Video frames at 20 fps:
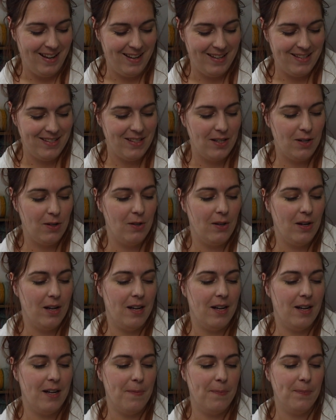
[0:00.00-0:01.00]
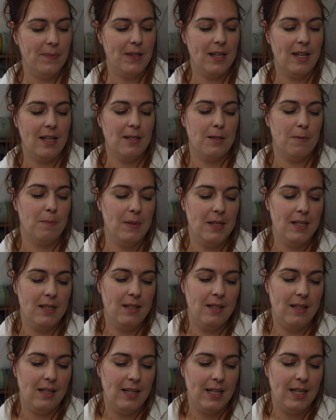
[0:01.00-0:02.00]
So it's
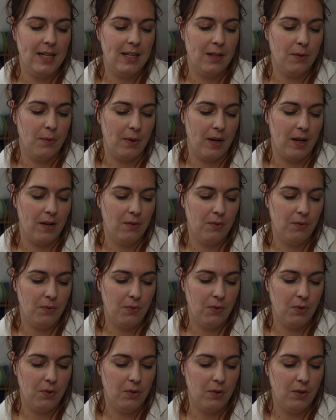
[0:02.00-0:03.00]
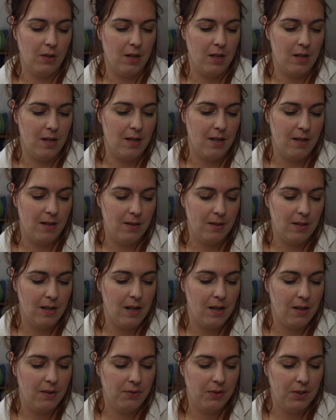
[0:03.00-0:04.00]
been laying around for
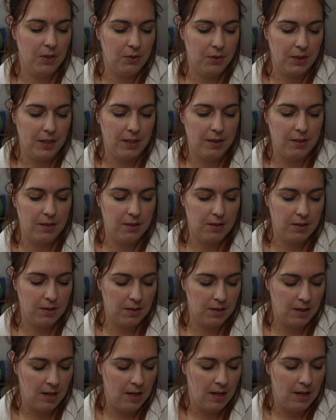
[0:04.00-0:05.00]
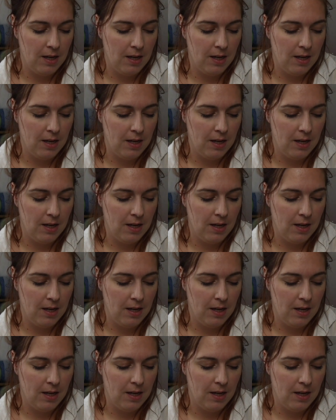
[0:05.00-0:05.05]
yeah, a few years,